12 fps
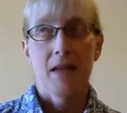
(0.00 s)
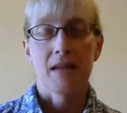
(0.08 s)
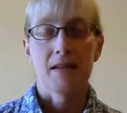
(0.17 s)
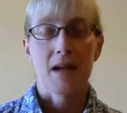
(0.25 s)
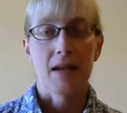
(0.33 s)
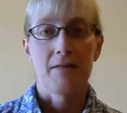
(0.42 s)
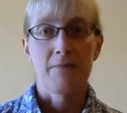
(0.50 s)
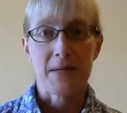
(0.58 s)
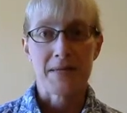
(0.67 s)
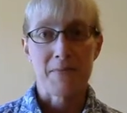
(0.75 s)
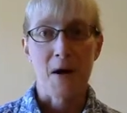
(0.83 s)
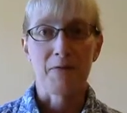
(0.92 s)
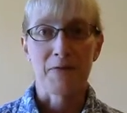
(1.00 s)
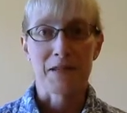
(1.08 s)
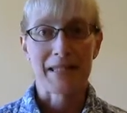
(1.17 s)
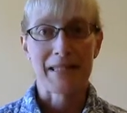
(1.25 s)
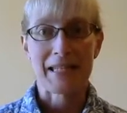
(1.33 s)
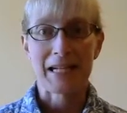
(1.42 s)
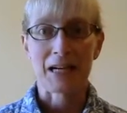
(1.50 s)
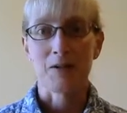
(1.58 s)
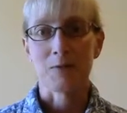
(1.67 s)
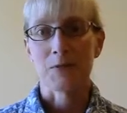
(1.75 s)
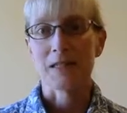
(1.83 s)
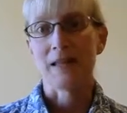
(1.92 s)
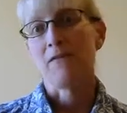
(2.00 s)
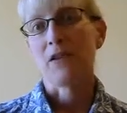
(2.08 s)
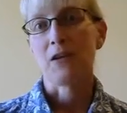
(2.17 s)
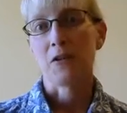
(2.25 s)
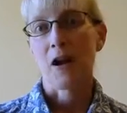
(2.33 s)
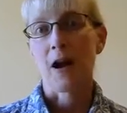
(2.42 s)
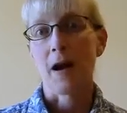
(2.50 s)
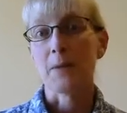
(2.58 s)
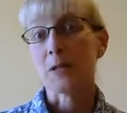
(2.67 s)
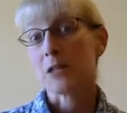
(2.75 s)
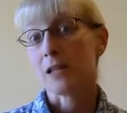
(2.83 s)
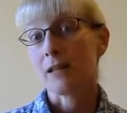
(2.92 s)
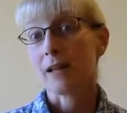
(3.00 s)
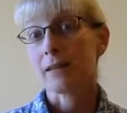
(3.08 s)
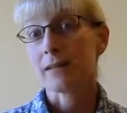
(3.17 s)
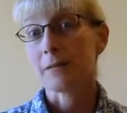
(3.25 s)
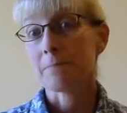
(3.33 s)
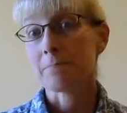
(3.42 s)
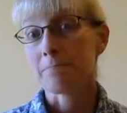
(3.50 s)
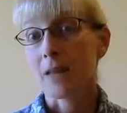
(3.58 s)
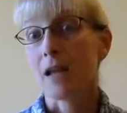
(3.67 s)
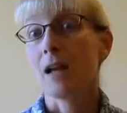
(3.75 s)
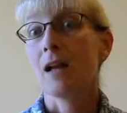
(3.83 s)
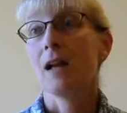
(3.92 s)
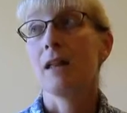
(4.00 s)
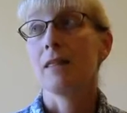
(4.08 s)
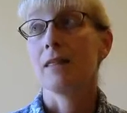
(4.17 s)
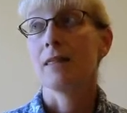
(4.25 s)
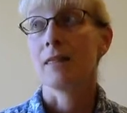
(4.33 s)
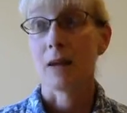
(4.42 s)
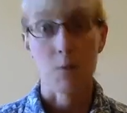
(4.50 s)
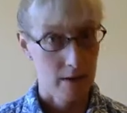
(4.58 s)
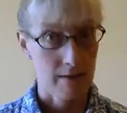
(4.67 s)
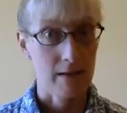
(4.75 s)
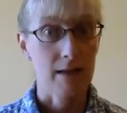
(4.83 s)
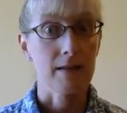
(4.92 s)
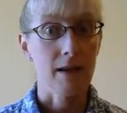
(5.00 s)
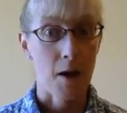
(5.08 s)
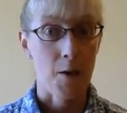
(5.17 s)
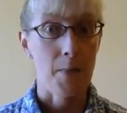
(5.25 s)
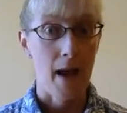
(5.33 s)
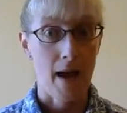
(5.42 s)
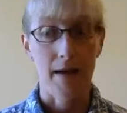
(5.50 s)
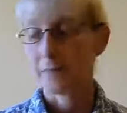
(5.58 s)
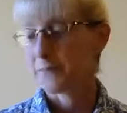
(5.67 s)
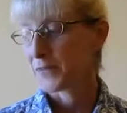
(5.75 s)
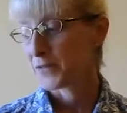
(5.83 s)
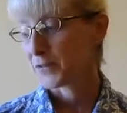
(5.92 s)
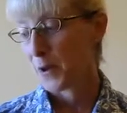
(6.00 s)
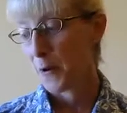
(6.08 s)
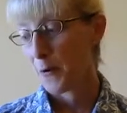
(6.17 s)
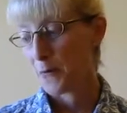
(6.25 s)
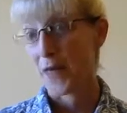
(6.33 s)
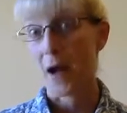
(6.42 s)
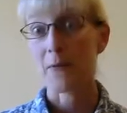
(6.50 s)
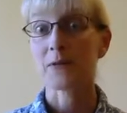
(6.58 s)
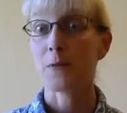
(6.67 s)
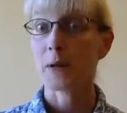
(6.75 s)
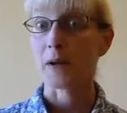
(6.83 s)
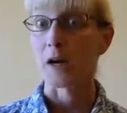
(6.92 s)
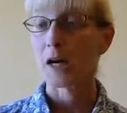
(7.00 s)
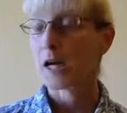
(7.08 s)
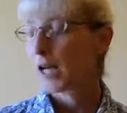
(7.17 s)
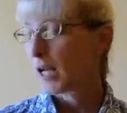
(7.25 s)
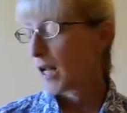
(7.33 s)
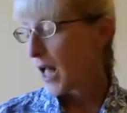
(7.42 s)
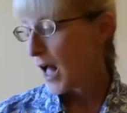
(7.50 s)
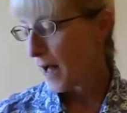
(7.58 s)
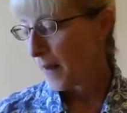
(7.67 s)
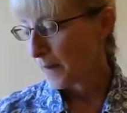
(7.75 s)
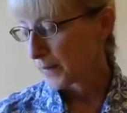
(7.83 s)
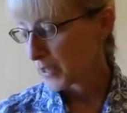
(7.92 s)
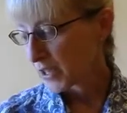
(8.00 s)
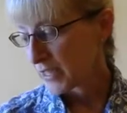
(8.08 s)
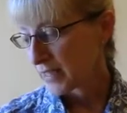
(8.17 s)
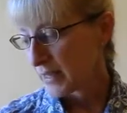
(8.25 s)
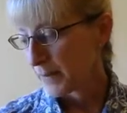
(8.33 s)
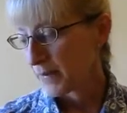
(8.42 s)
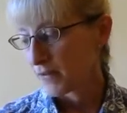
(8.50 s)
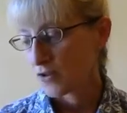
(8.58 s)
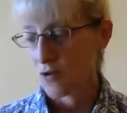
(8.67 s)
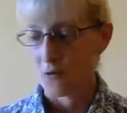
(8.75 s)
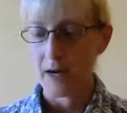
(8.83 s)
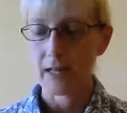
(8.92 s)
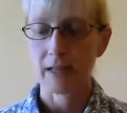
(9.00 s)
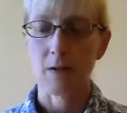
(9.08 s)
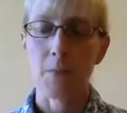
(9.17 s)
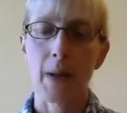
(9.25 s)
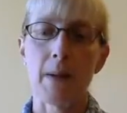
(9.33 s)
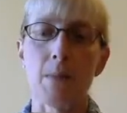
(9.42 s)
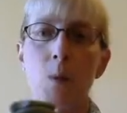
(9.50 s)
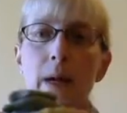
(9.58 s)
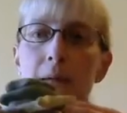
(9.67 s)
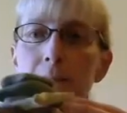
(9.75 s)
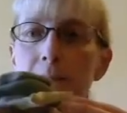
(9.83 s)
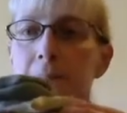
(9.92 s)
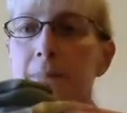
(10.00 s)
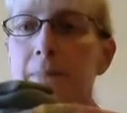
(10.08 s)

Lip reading: had to kind of beat them off with a stick because once they figured out how much they liked them, they wanted the entire bag. So that was a winner. She sent me this great little paperweight